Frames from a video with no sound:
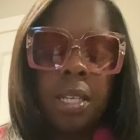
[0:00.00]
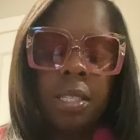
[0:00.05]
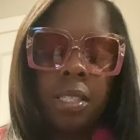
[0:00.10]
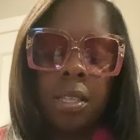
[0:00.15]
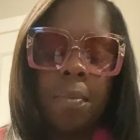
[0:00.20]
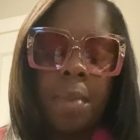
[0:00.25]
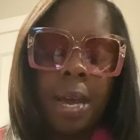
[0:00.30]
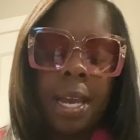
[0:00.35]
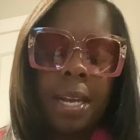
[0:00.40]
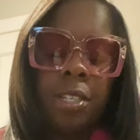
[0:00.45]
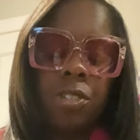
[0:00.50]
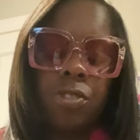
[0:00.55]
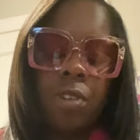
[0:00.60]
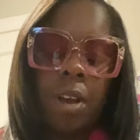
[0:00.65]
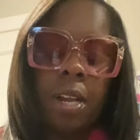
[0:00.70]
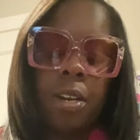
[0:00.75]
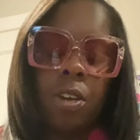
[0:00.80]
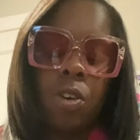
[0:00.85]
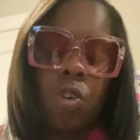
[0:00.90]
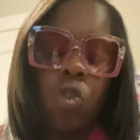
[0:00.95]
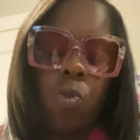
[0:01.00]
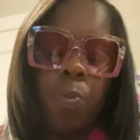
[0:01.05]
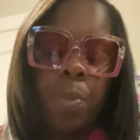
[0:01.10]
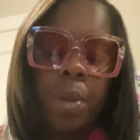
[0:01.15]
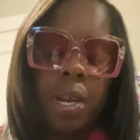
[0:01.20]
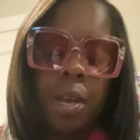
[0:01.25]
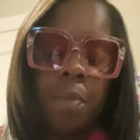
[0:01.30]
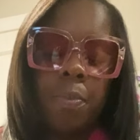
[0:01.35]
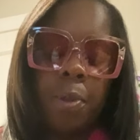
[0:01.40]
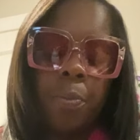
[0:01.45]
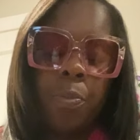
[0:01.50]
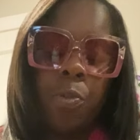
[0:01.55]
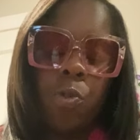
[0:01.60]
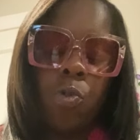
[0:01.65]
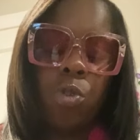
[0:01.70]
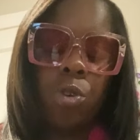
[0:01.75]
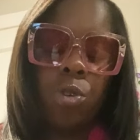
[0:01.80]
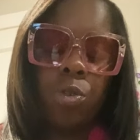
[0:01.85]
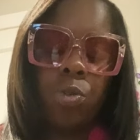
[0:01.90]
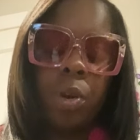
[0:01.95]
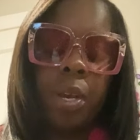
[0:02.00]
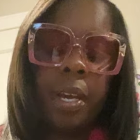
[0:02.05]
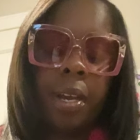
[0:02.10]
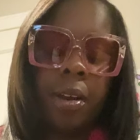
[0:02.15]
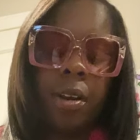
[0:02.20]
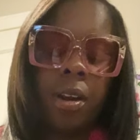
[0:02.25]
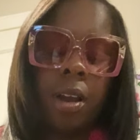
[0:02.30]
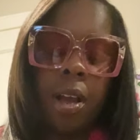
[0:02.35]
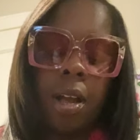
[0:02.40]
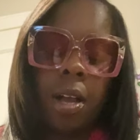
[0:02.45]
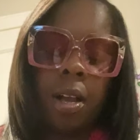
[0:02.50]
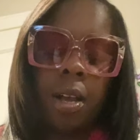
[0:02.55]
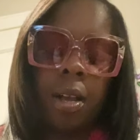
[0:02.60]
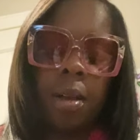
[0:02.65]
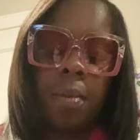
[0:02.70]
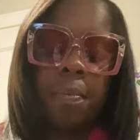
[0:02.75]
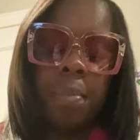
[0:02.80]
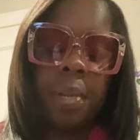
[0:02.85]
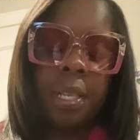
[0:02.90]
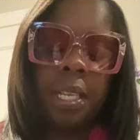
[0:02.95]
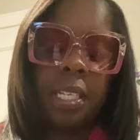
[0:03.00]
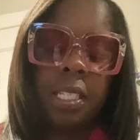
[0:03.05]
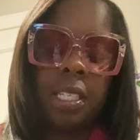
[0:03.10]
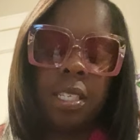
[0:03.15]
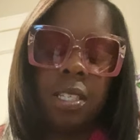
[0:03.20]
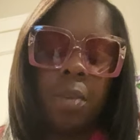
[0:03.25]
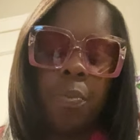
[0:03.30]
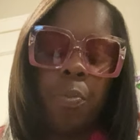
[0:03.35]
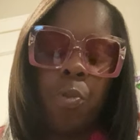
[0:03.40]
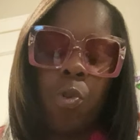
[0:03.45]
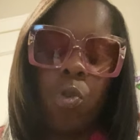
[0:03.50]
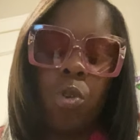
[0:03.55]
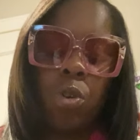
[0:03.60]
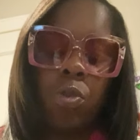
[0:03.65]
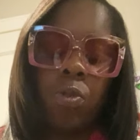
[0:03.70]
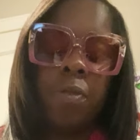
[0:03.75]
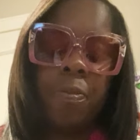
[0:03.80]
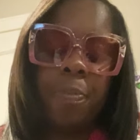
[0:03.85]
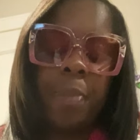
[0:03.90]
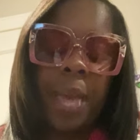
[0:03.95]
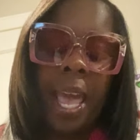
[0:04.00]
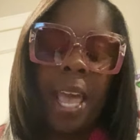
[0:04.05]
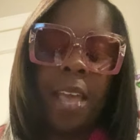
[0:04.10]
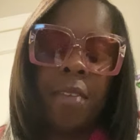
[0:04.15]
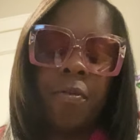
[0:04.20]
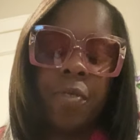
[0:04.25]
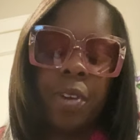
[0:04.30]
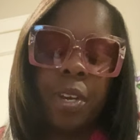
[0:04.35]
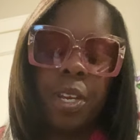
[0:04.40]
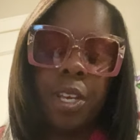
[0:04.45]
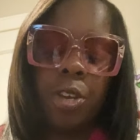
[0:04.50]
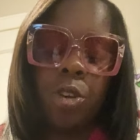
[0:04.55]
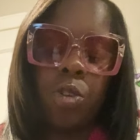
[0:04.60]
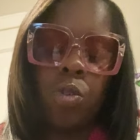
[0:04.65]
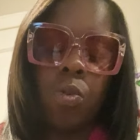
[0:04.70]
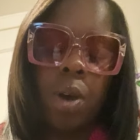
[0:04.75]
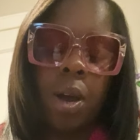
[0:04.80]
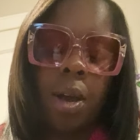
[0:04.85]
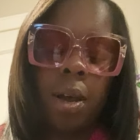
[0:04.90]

Somebody tried to open up a portal here, um, but this is a portal of pain for you.